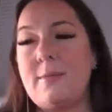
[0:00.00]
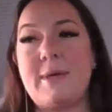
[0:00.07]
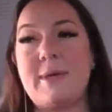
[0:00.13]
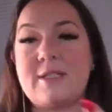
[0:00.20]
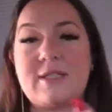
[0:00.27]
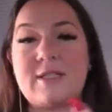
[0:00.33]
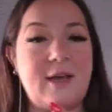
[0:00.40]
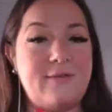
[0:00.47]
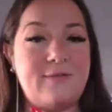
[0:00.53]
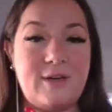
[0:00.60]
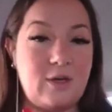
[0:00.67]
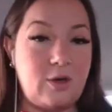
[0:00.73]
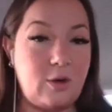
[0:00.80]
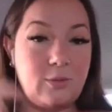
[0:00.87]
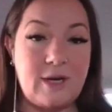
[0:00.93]
because I've,
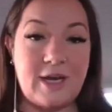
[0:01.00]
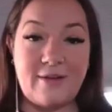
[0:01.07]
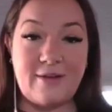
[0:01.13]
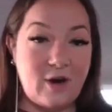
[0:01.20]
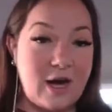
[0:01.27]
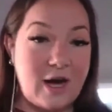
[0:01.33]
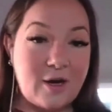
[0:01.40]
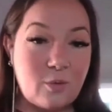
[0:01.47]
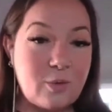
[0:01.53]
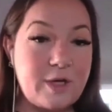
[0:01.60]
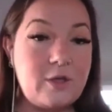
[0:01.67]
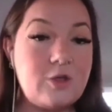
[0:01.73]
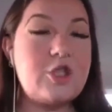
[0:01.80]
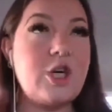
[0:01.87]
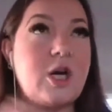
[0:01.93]
never had a
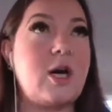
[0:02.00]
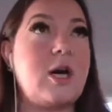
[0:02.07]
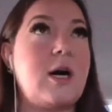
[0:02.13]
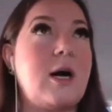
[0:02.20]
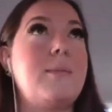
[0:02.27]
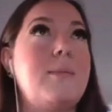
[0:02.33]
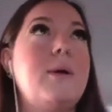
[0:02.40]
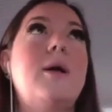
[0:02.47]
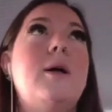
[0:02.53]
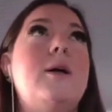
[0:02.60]
real job.